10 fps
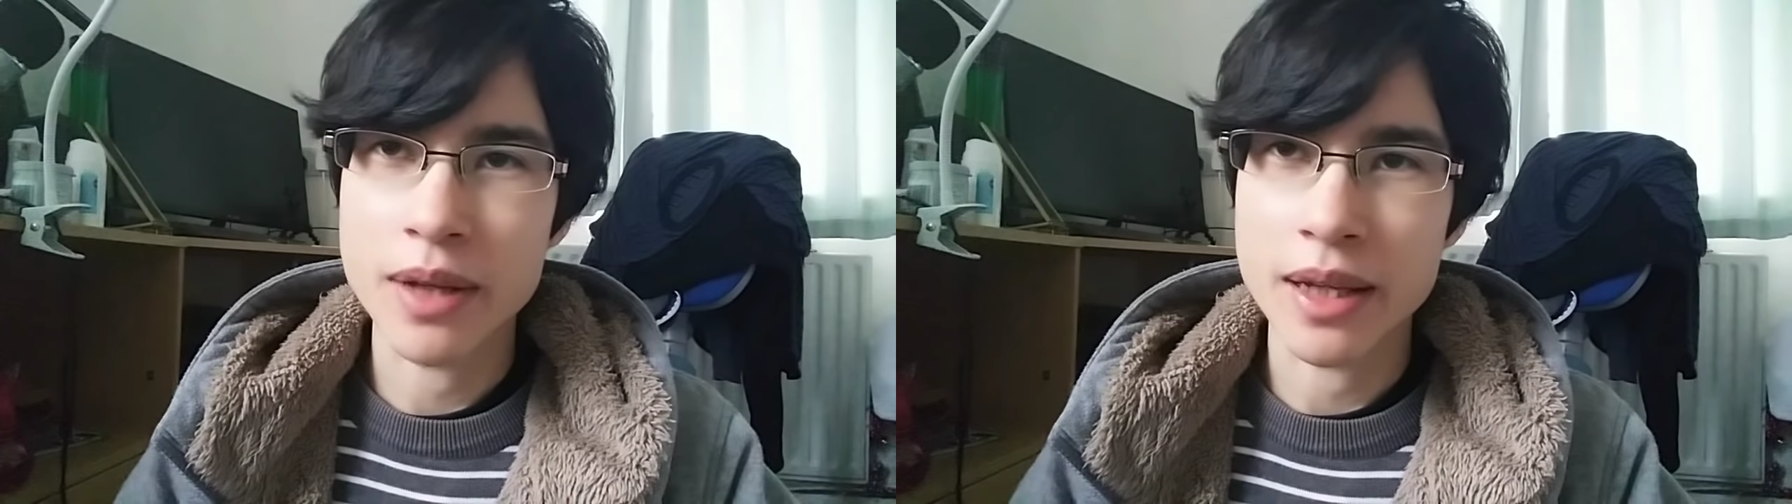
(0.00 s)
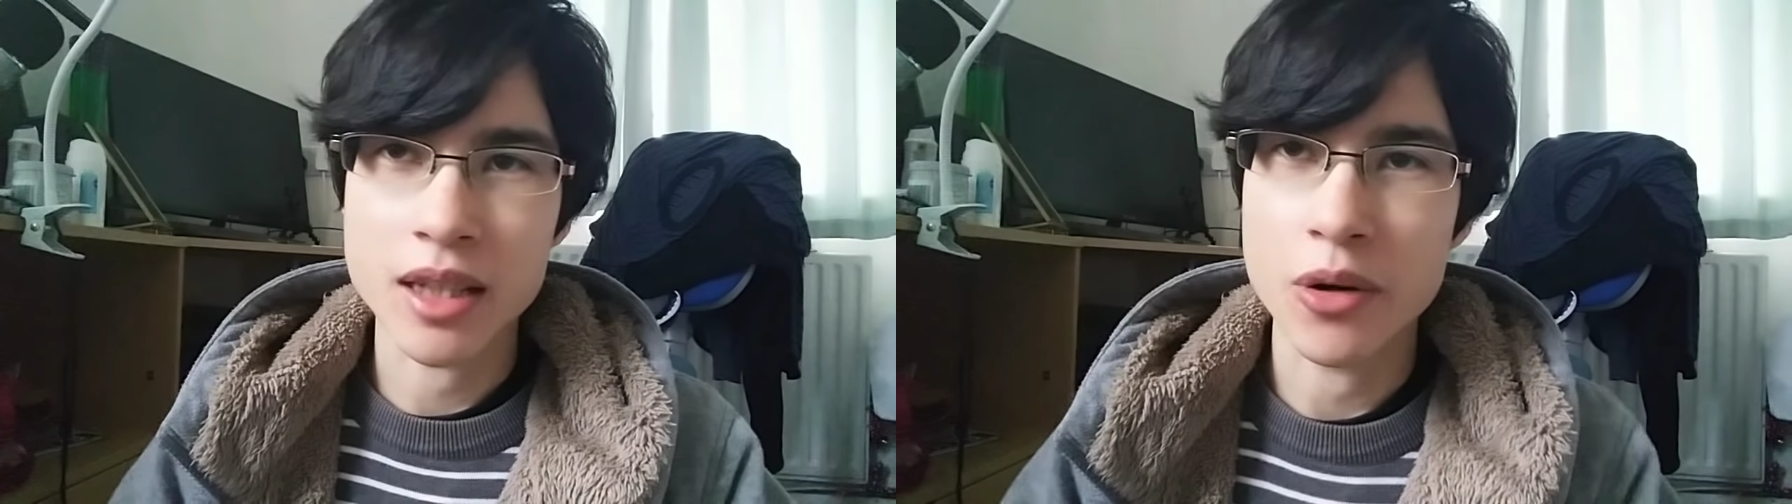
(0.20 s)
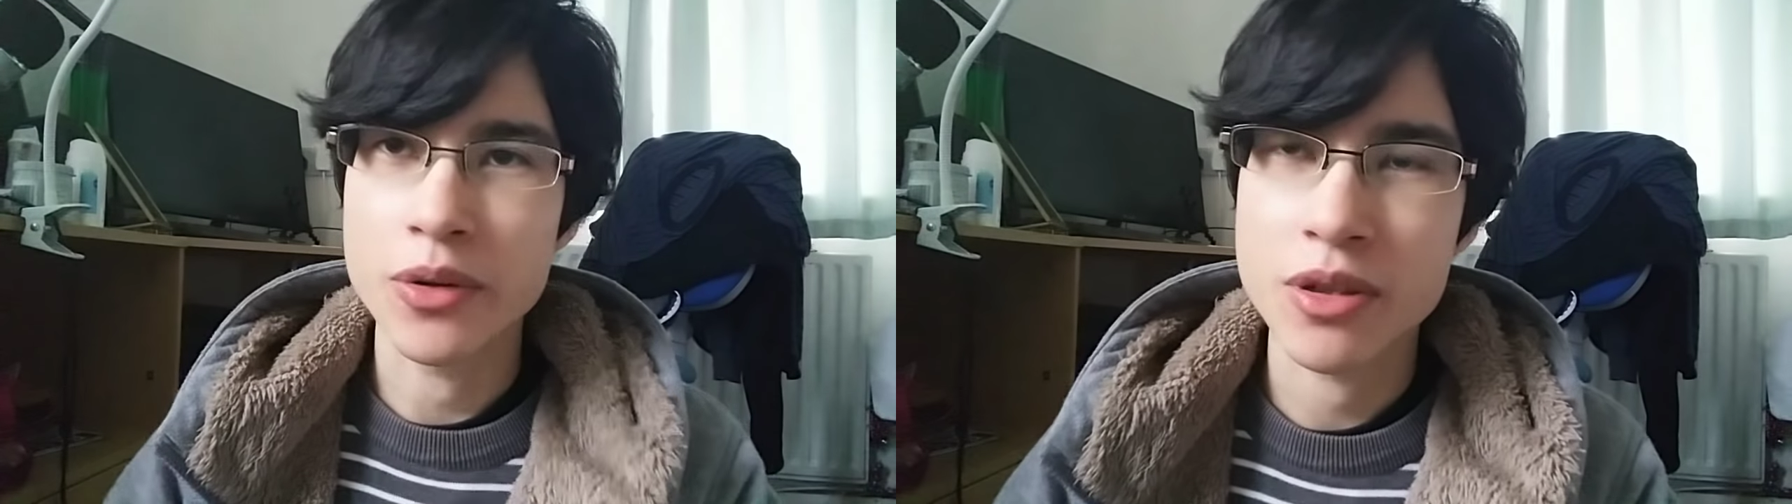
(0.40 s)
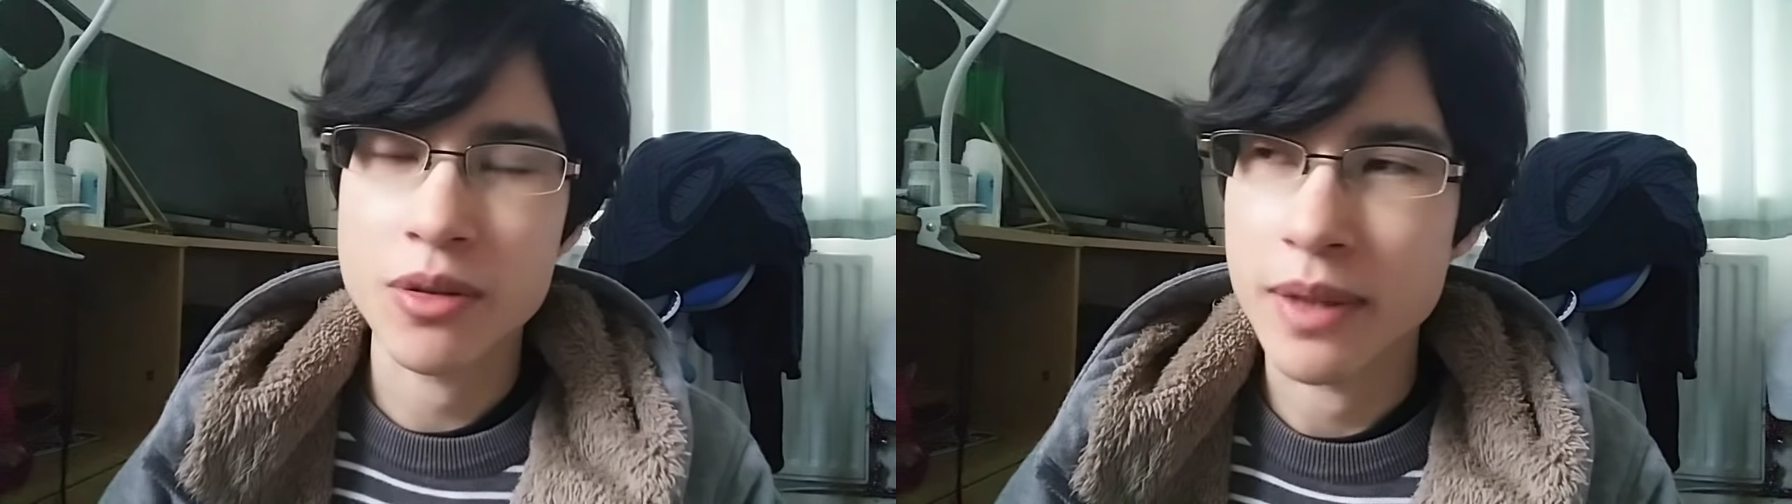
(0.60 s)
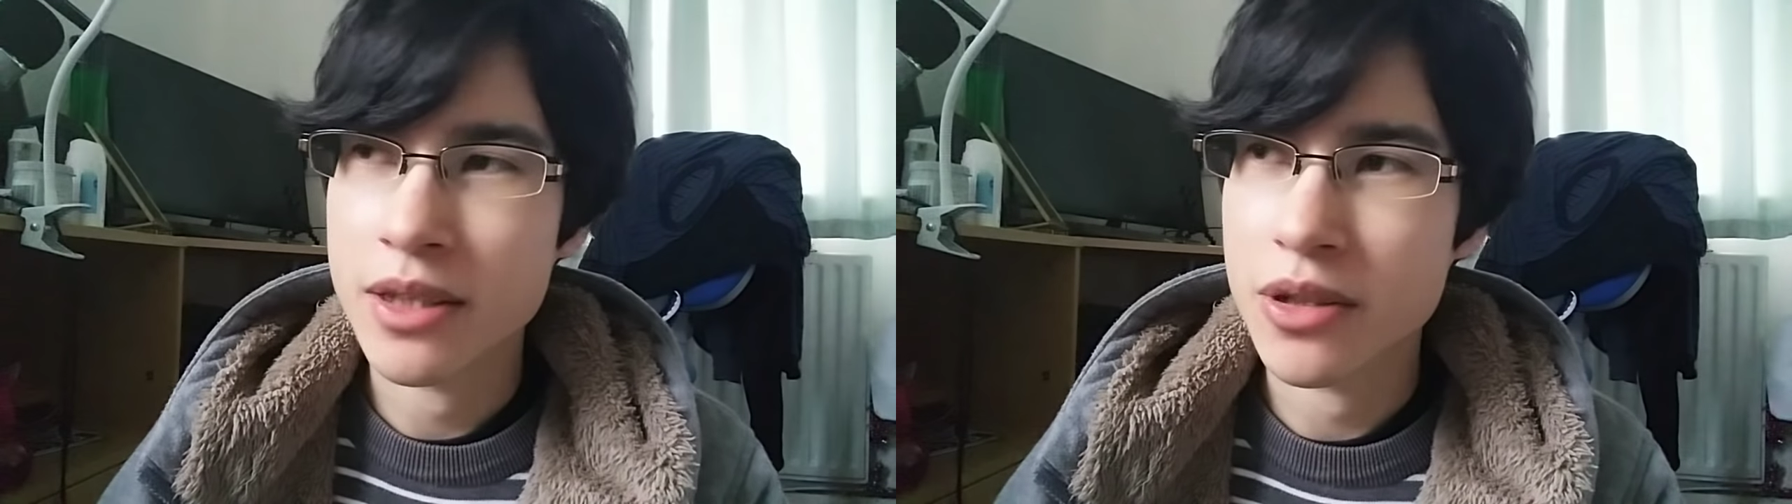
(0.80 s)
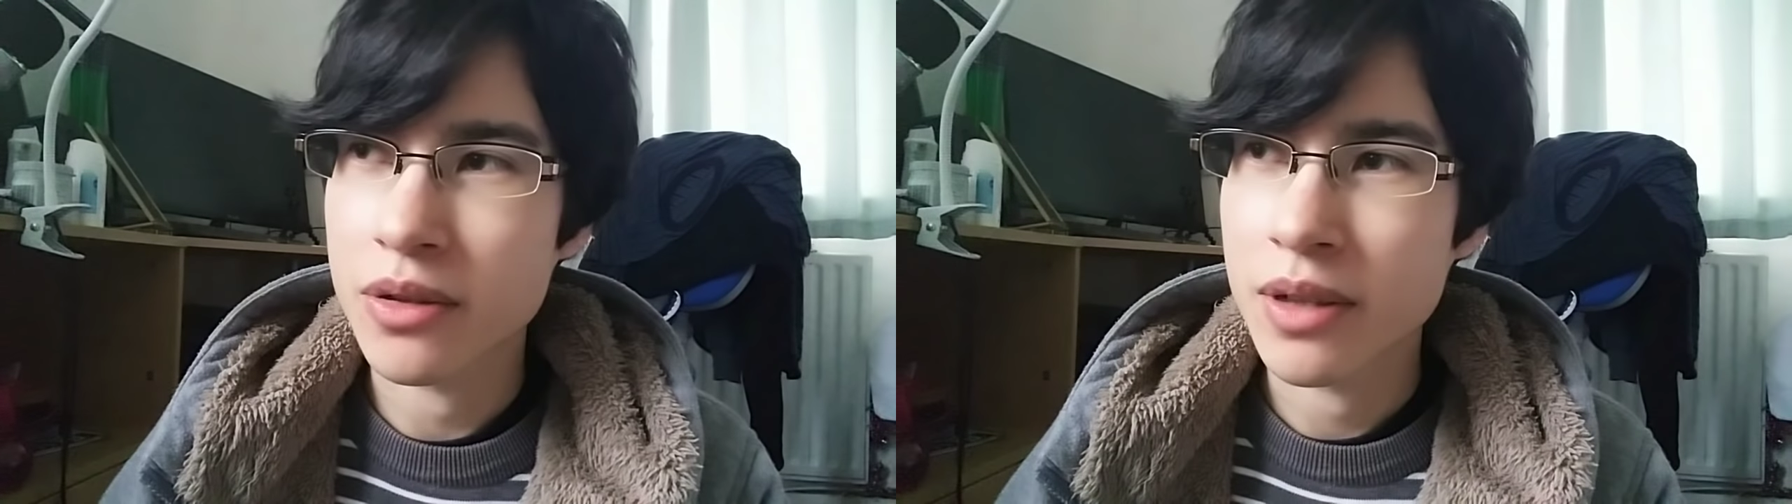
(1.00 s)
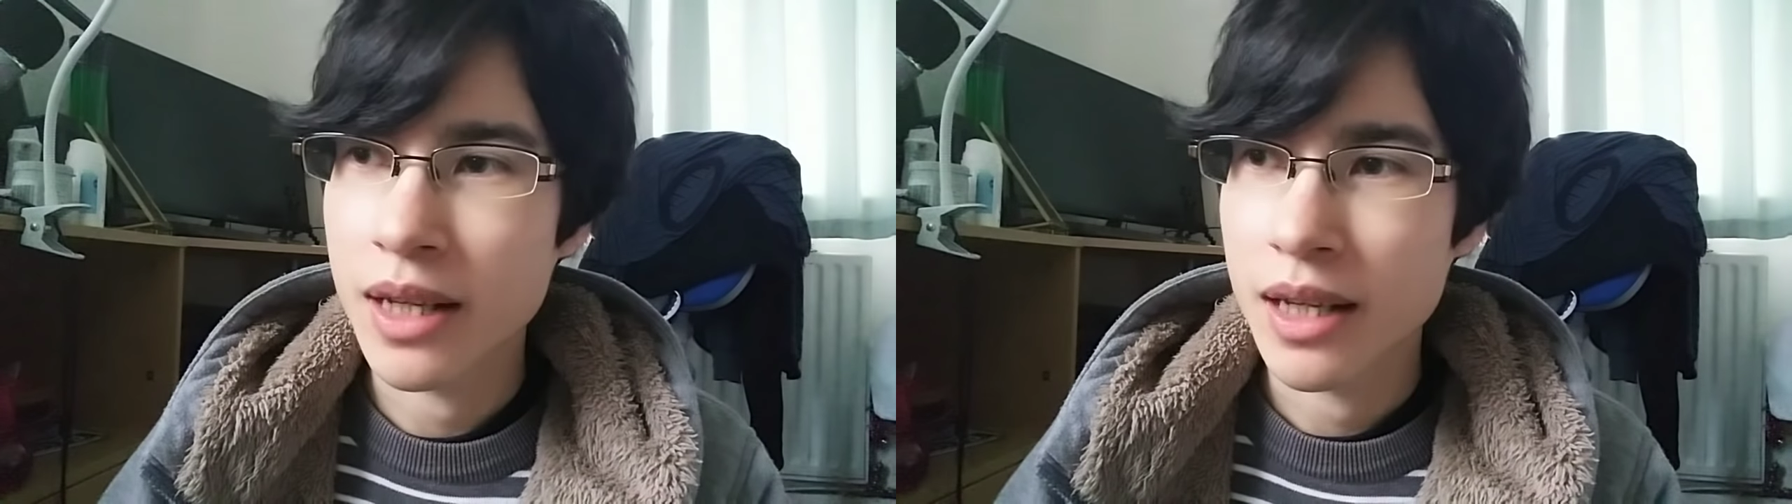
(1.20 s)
encouraging me to